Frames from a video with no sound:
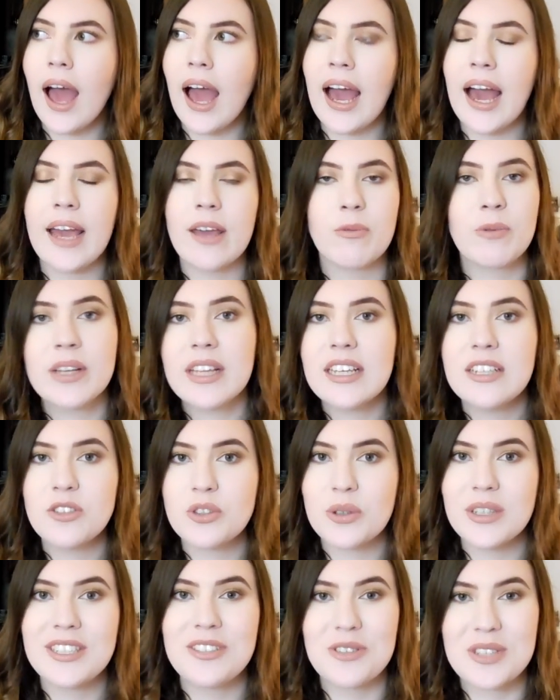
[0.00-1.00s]
I really
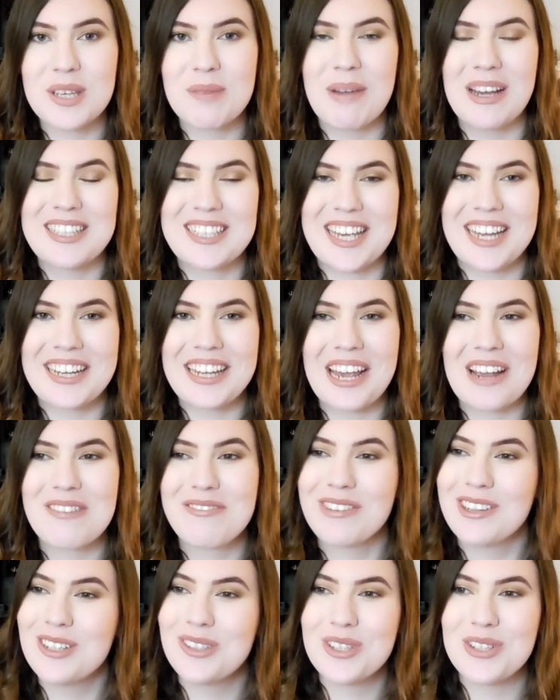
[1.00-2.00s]
enjoyed using my
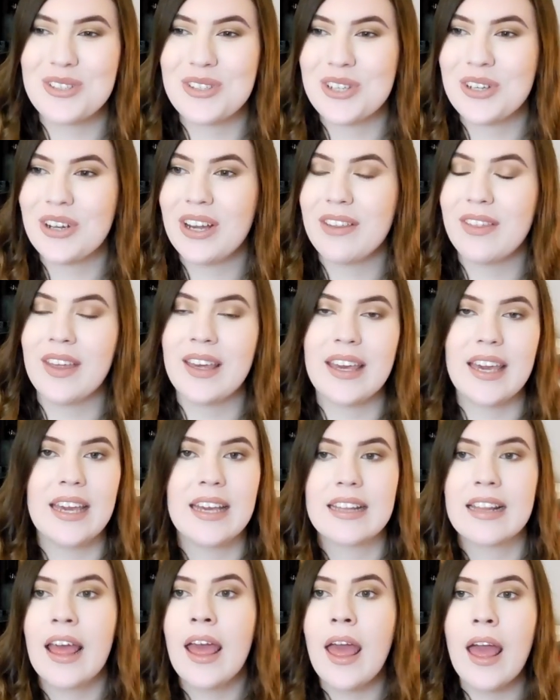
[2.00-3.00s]
skincare fridge this year. I think
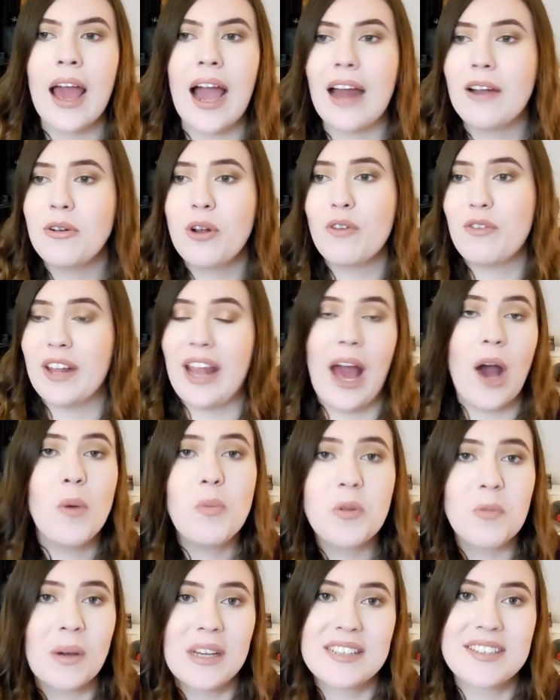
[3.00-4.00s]
it, I don't know if it
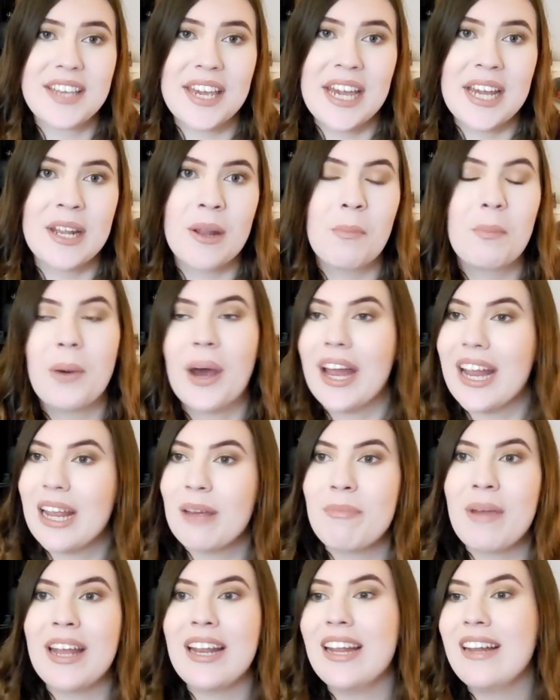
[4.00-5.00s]
helped my skin, but
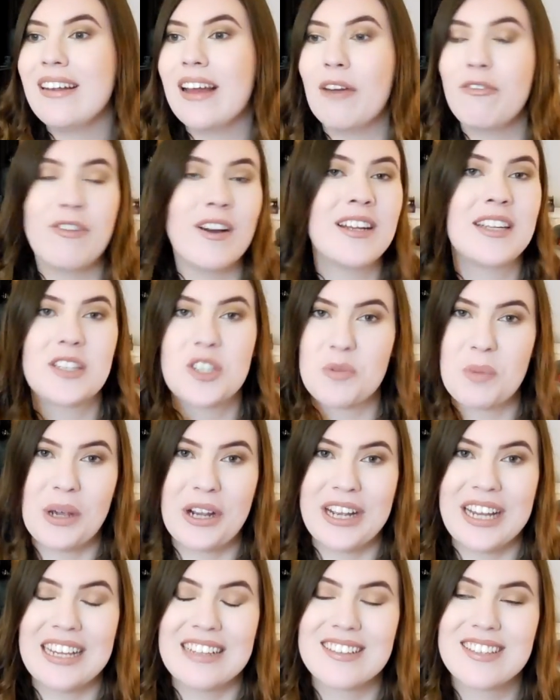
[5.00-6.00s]
it made it a fun
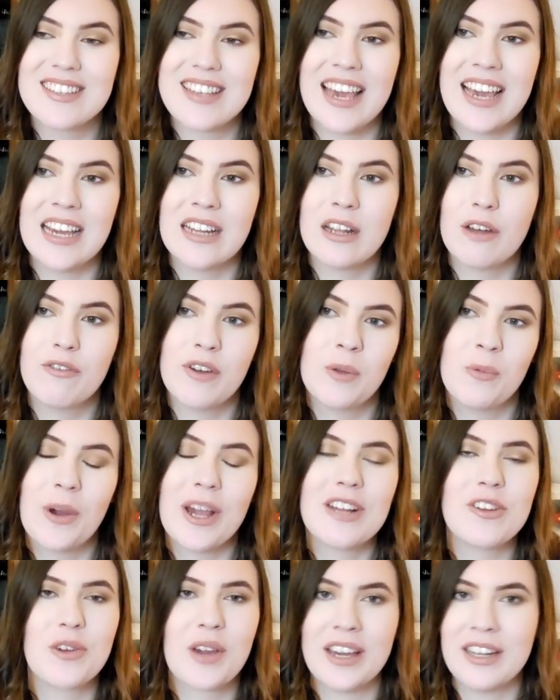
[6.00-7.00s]
experience and a fun
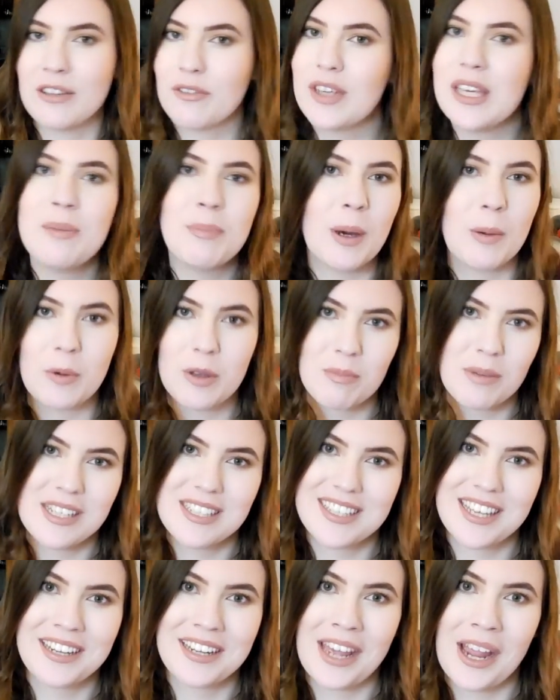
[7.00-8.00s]
way to kind of keep up with my
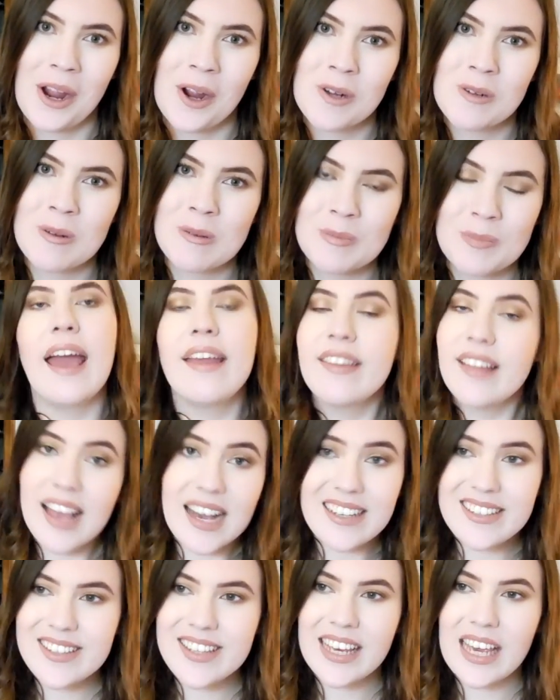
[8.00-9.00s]
skincare. And the
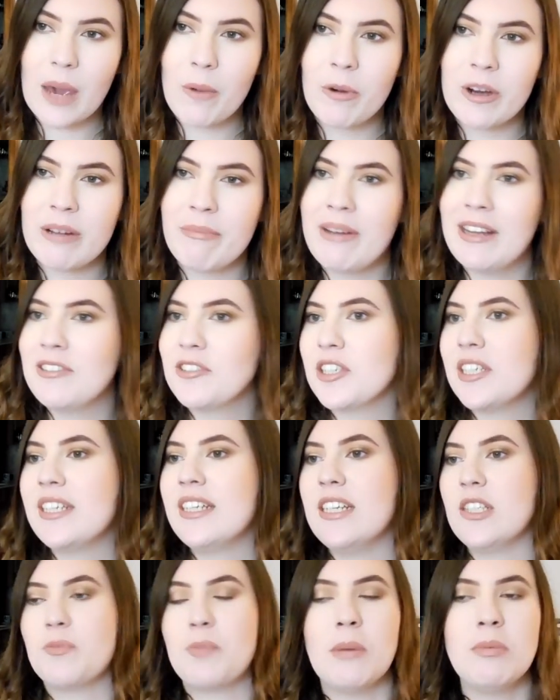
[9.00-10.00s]
last thing I want to
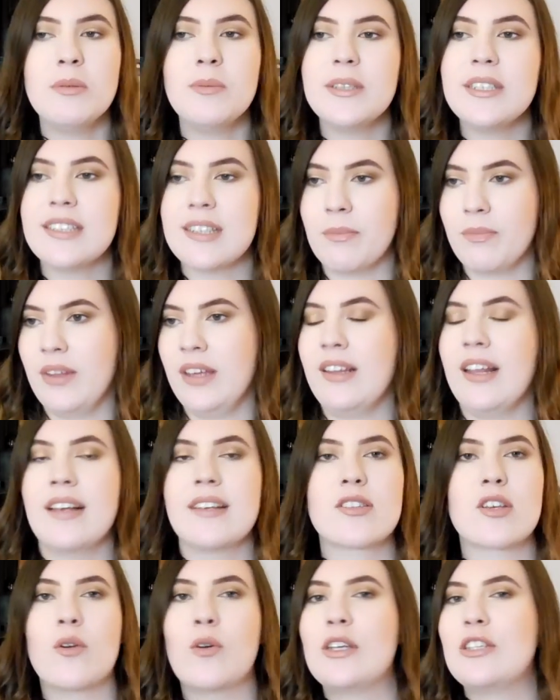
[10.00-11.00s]
mention is probably something
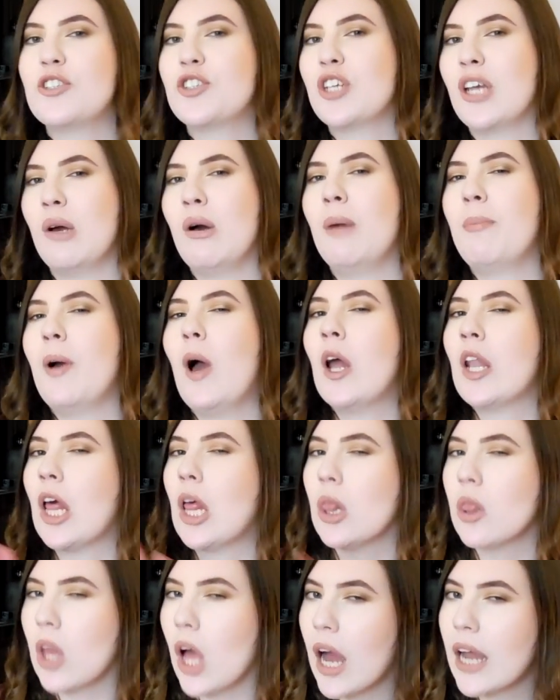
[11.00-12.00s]
that is going to show up on
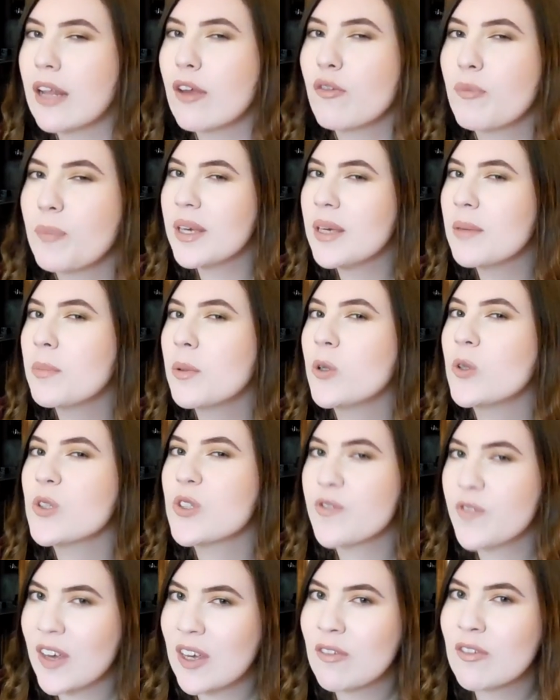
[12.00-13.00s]
a lot
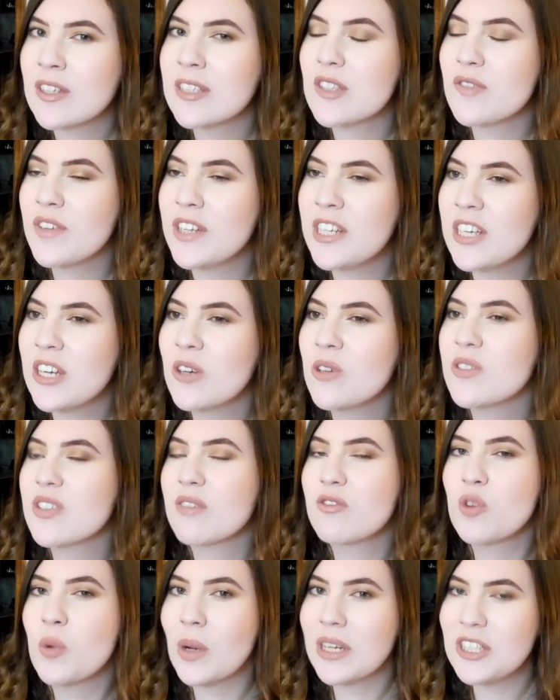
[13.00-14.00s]
people's favorites videos
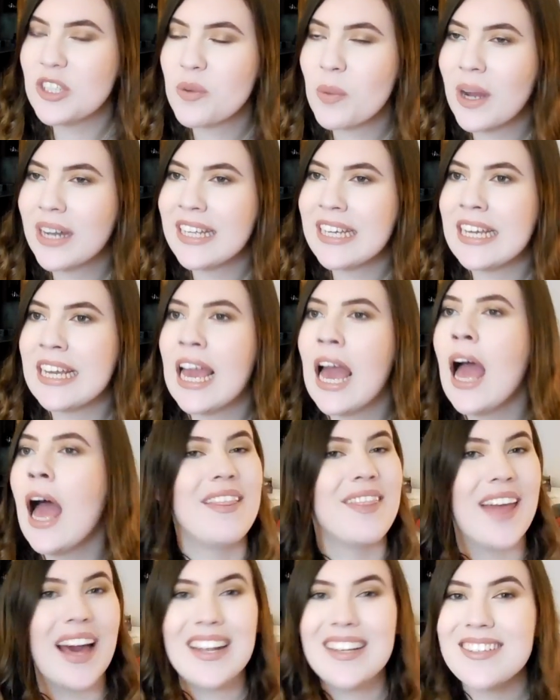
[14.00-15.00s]
of 2020,
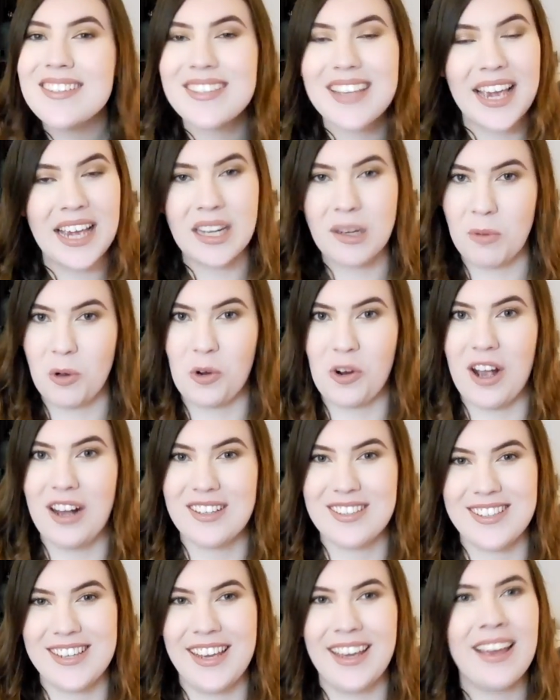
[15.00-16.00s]
and that is Animal
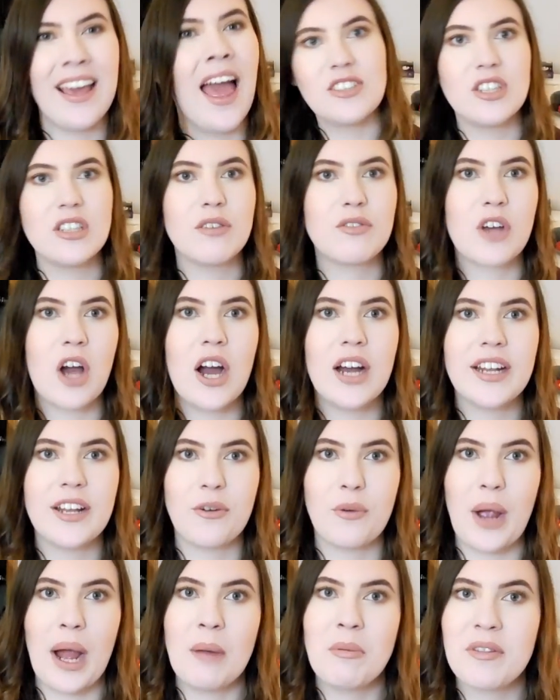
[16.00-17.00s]
Crossing. I should have gone
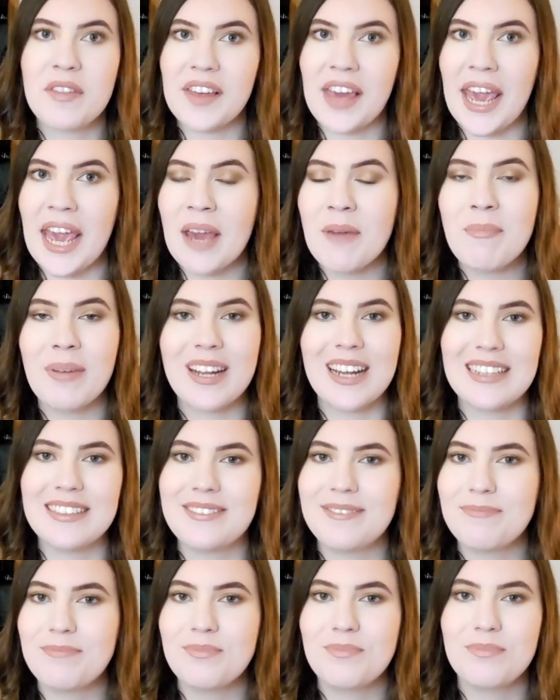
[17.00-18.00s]
and grabbed the game, but
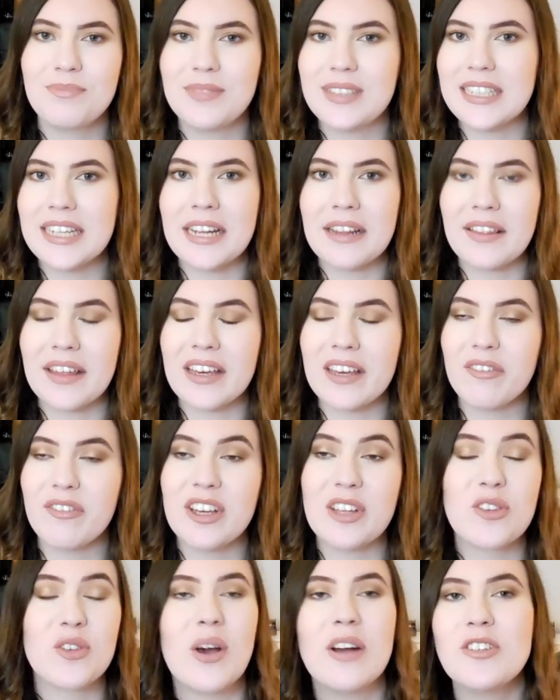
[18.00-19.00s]
I didn't think of
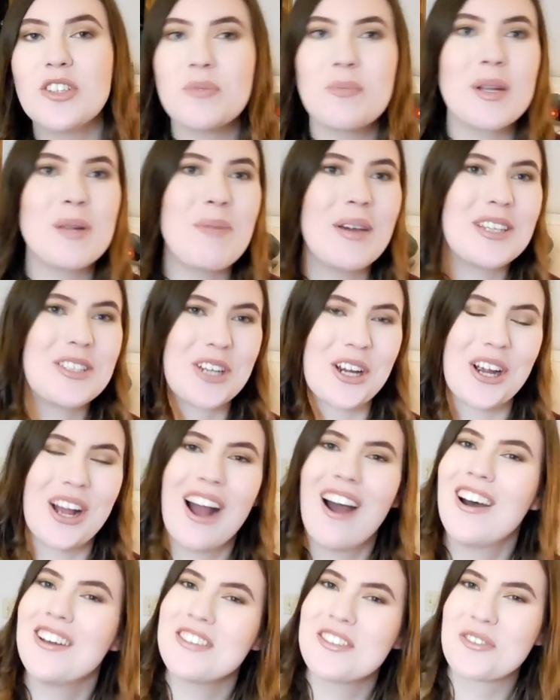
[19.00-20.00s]
it, so I'll just put a picture
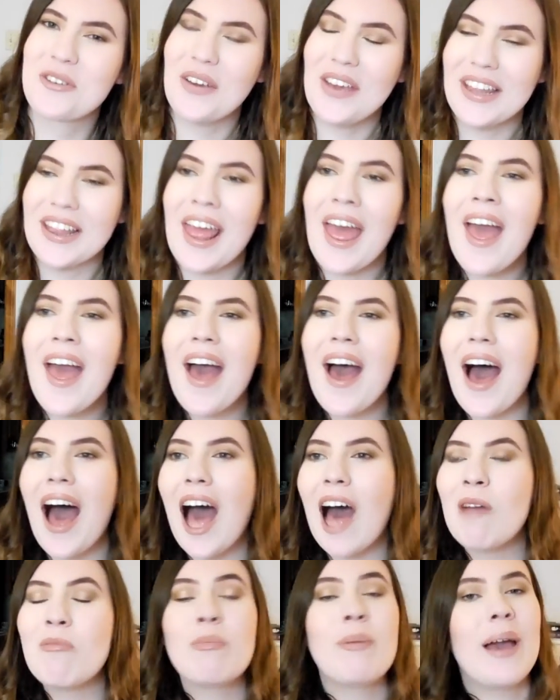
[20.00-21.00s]
on the screen.
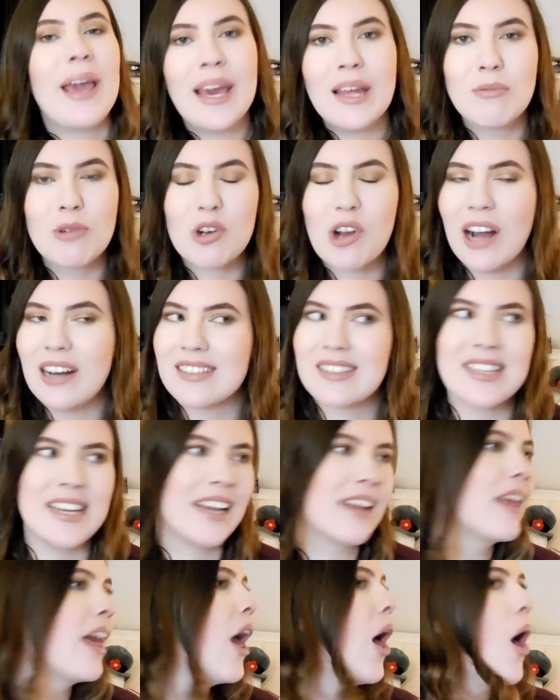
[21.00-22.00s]
But Animal
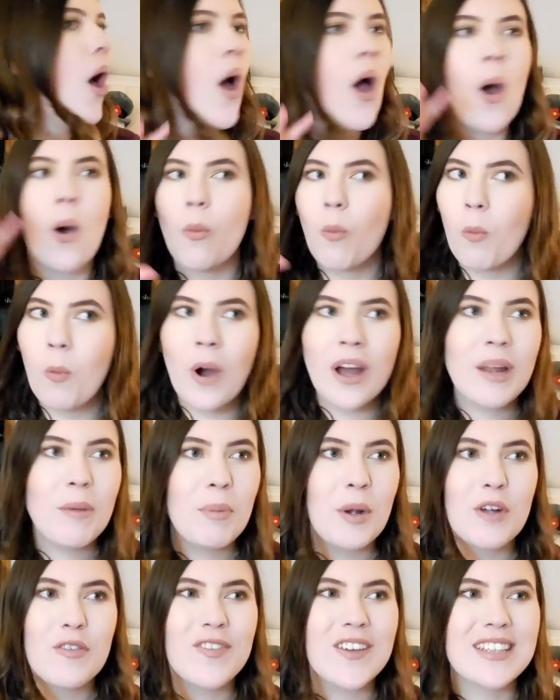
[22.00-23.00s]
Crossing, what
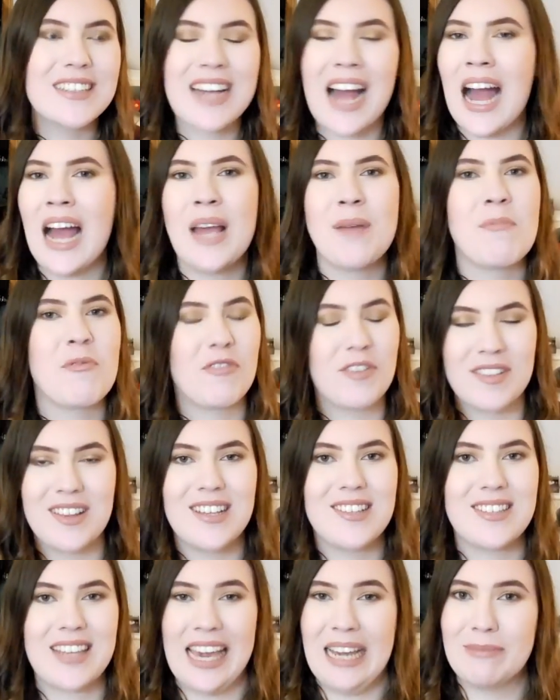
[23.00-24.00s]
a perfect time for
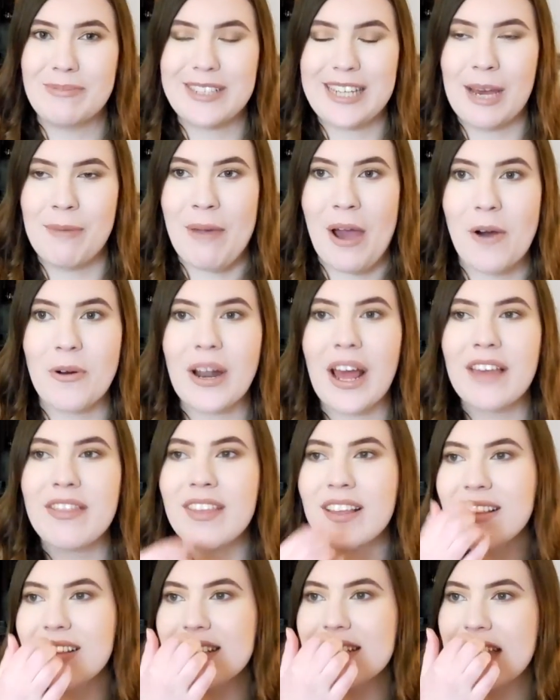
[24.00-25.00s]
this game to come out. I
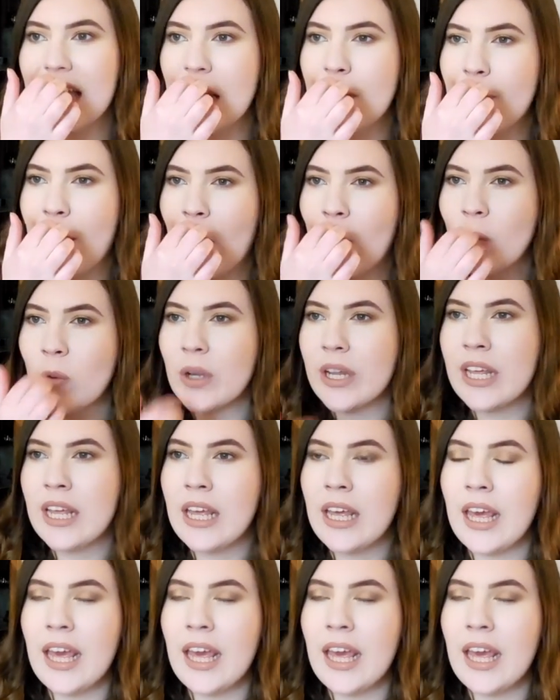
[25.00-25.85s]
think this came out